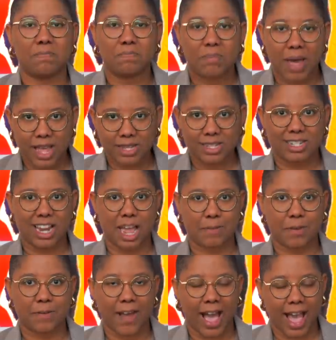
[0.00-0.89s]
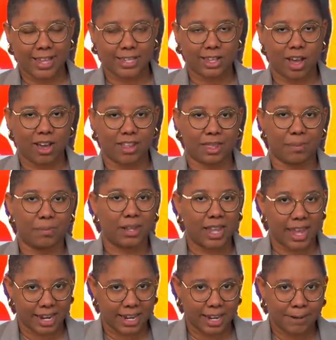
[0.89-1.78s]
best type of ice on the
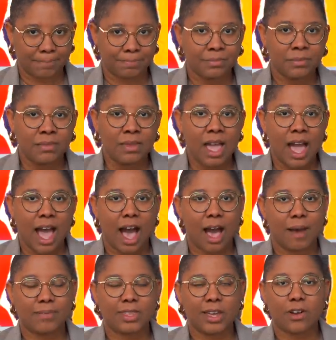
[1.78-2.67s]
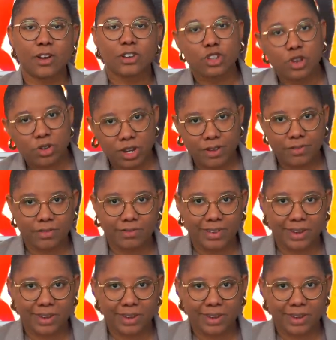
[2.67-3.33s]
planet. Um, there are two different